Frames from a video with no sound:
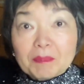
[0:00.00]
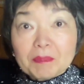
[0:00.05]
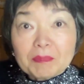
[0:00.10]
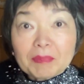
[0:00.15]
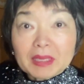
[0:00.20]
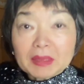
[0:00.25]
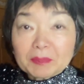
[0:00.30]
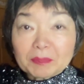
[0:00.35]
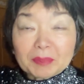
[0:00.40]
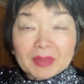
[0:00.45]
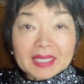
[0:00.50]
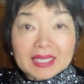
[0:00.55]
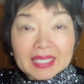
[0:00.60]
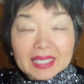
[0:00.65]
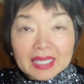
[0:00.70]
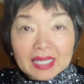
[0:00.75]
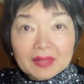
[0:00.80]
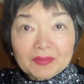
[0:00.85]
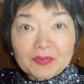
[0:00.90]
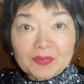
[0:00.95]
But be
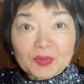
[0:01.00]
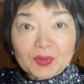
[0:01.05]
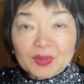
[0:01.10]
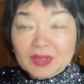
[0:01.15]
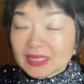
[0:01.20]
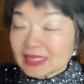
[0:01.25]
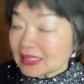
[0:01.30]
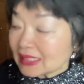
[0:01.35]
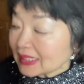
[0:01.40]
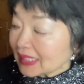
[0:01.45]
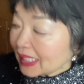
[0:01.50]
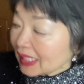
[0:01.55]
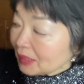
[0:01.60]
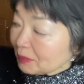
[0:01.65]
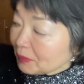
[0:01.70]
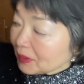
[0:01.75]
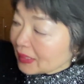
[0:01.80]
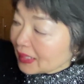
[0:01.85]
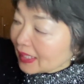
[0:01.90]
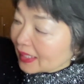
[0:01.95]
careful, this is a
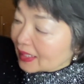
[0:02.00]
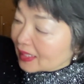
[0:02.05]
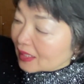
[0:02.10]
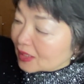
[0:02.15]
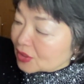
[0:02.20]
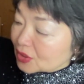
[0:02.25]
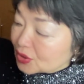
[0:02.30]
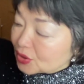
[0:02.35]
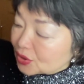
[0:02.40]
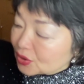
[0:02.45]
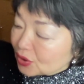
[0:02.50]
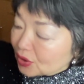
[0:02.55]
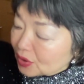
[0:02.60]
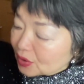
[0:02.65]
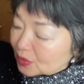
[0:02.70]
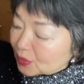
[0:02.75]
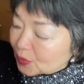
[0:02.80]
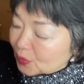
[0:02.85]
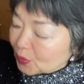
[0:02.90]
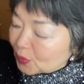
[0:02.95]
little bit like a
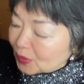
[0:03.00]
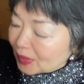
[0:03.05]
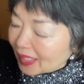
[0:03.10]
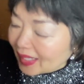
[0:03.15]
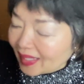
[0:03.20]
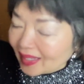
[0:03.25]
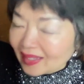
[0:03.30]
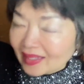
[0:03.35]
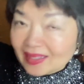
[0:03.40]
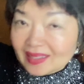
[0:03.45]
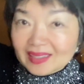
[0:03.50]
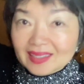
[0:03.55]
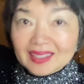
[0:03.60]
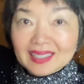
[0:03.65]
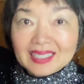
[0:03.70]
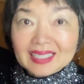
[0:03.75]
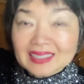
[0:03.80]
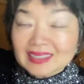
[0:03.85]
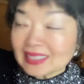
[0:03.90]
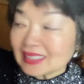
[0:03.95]
circular.
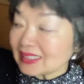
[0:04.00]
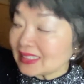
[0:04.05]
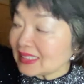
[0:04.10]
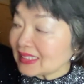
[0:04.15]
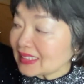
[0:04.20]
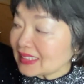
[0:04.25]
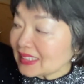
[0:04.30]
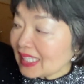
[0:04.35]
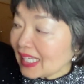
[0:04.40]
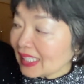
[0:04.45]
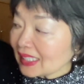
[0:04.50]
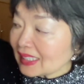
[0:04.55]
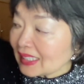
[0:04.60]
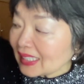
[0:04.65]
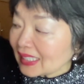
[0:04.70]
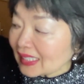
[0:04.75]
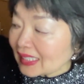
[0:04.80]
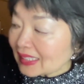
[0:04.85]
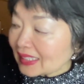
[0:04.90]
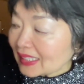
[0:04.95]
This is not
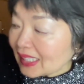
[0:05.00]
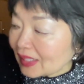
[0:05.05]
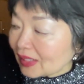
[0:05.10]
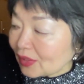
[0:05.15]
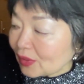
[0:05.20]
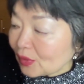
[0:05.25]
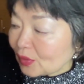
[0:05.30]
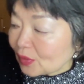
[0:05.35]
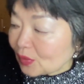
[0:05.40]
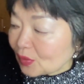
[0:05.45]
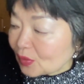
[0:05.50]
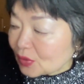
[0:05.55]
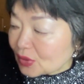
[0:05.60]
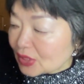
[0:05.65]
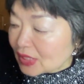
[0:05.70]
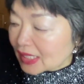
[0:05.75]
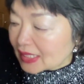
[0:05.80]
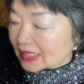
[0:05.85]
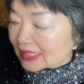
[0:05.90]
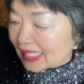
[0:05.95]
that
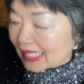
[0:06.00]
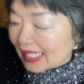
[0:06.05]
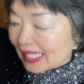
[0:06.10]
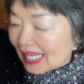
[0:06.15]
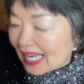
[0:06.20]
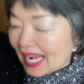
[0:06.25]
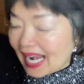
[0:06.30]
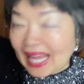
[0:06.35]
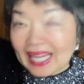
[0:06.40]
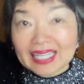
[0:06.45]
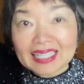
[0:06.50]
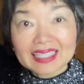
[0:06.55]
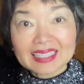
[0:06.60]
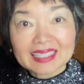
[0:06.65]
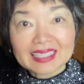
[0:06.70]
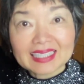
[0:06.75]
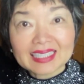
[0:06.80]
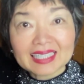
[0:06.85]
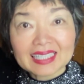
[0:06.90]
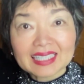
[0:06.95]
just a
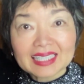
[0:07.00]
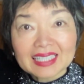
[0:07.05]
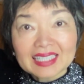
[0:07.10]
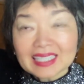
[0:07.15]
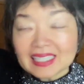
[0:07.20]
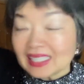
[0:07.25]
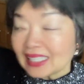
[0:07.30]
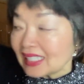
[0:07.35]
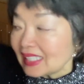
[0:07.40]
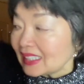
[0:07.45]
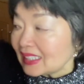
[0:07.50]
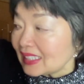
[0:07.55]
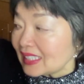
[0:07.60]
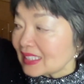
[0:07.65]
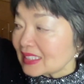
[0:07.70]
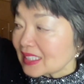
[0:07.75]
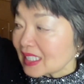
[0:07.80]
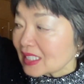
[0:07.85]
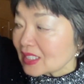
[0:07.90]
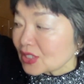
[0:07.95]
line.
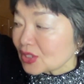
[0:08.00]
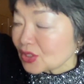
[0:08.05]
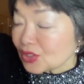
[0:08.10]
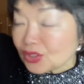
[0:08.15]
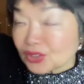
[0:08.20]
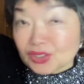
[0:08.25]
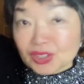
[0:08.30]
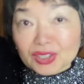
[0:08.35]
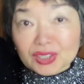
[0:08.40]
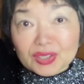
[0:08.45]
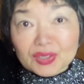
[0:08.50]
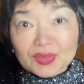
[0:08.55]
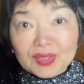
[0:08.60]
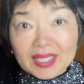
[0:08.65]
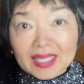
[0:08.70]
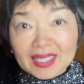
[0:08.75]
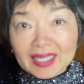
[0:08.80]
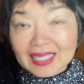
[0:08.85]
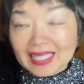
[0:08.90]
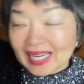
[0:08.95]
This is a
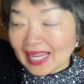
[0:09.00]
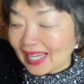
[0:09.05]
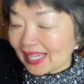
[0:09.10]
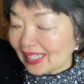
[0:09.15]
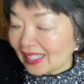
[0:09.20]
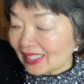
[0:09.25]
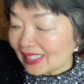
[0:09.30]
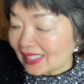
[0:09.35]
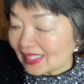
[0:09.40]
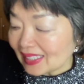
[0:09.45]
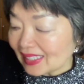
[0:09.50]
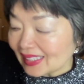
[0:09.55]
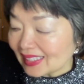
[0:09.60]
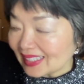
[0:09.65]
circular line.